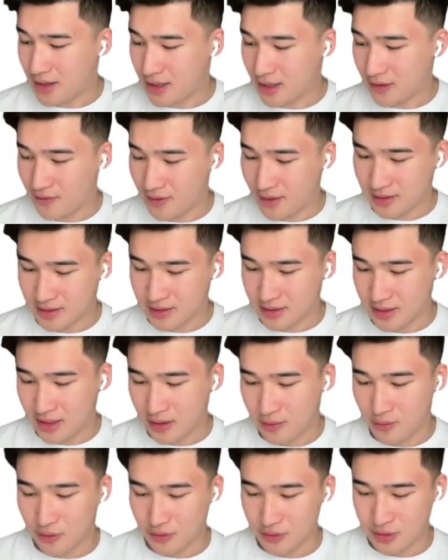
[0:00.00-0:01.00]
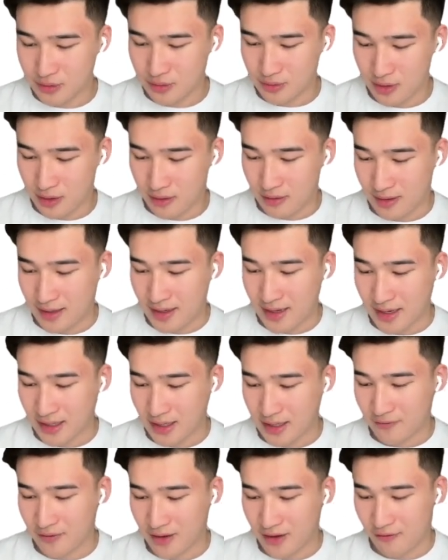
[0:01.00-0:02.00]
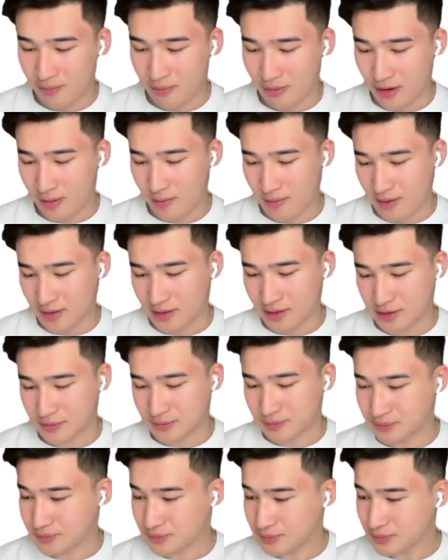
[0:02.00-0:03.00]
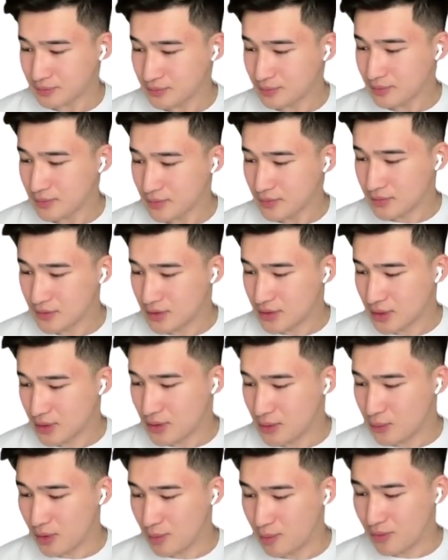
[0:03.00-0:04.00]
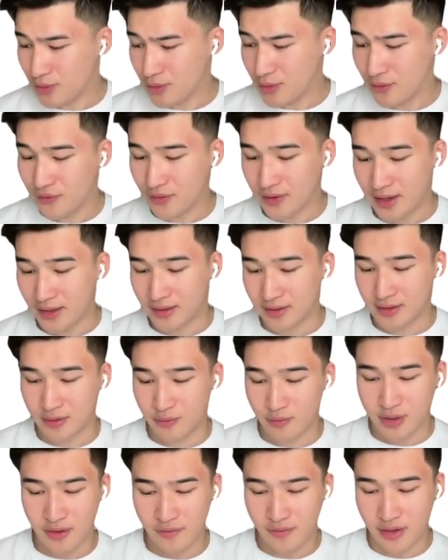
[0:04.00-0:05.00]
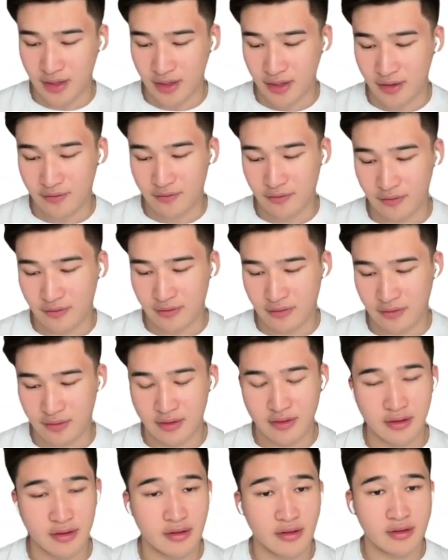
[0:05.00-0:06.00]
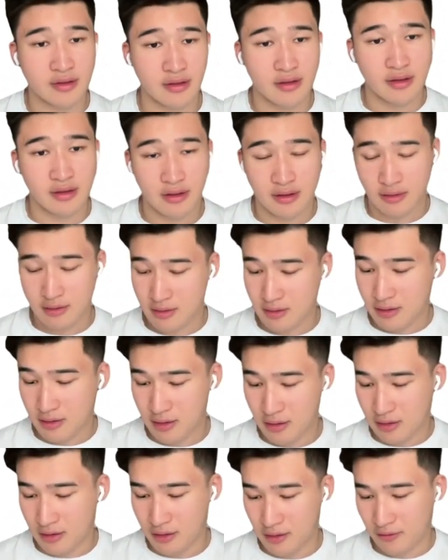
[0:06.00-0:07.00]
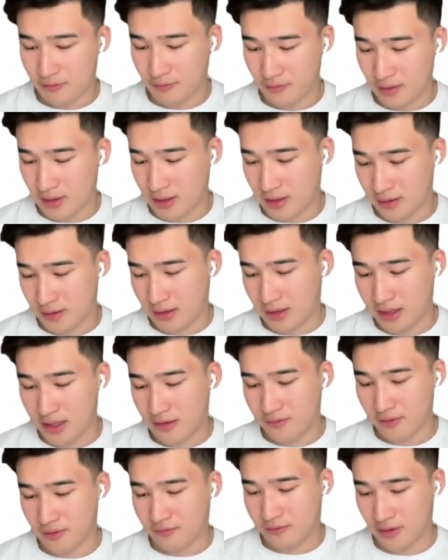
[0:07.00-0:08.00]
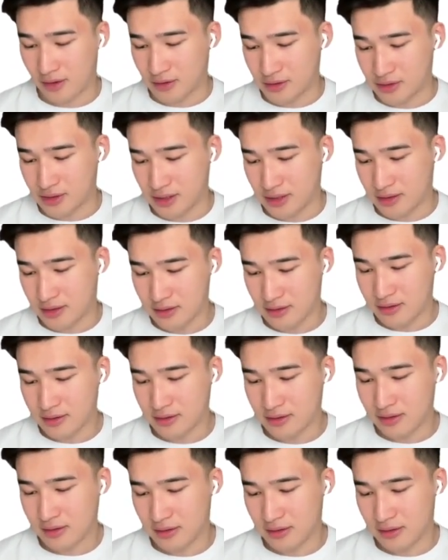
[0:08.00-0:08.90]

negative x is equals to our negative f prime x. So we proved that the derivative of an even function